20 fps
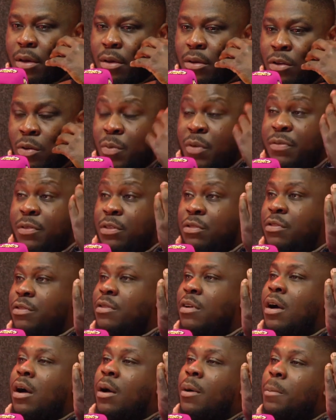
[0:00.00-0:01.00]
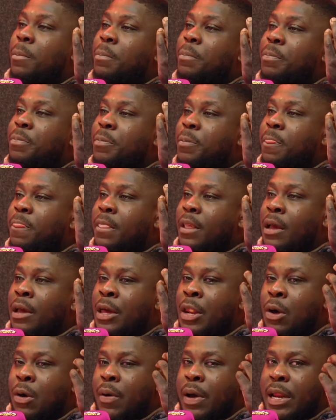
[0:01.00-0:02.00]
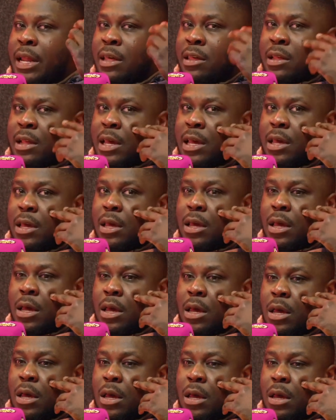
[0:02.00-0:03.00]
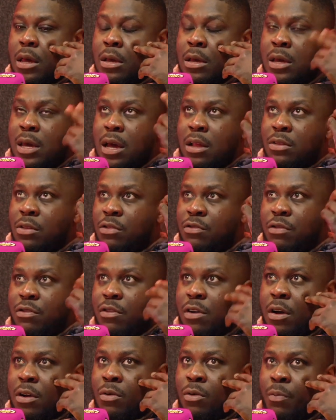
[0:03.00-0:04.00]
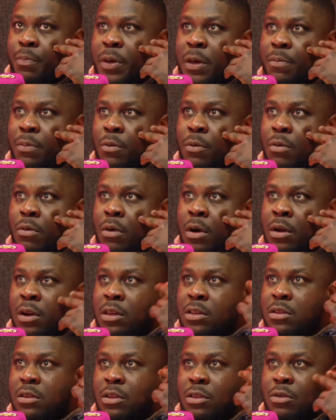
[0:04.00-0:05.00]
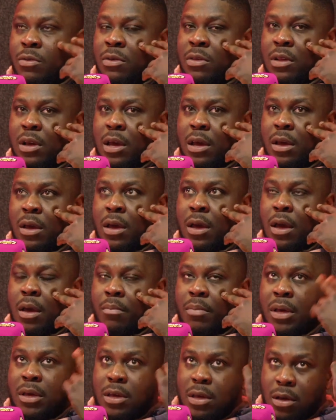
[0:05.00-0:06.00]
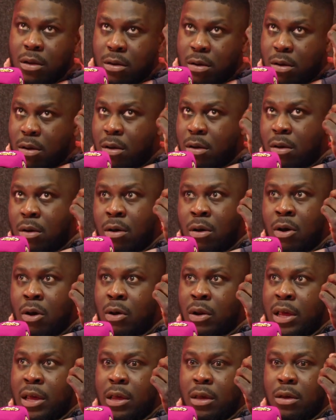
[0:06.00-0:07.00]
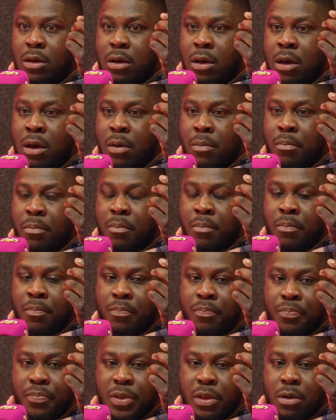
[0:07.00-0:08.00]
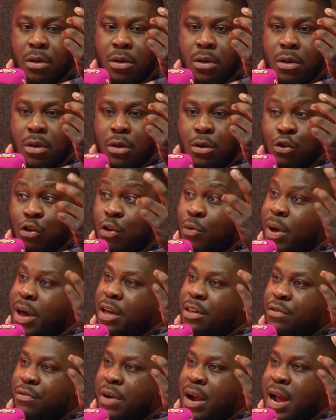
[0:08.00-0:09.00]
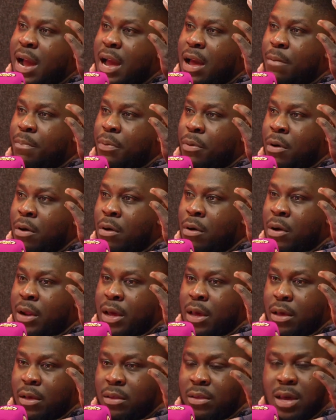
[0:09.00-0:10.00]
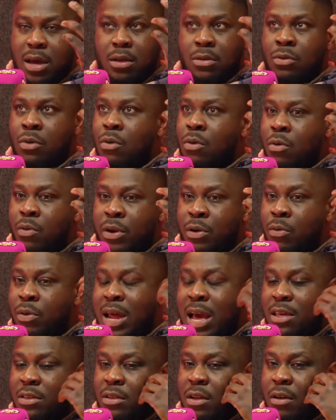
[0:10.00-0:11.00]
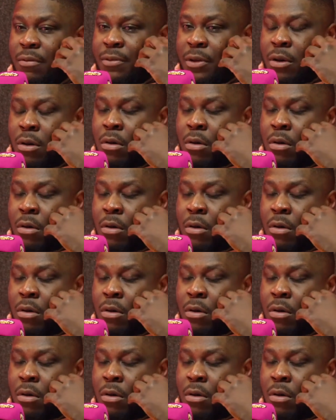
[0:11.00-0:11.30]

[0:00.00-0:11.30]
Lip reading: you move to Stranraer, you know, and it's like, you get into Stranraer and all people are listening to is like Makina or like US rap or like techno and all that stuff, you know?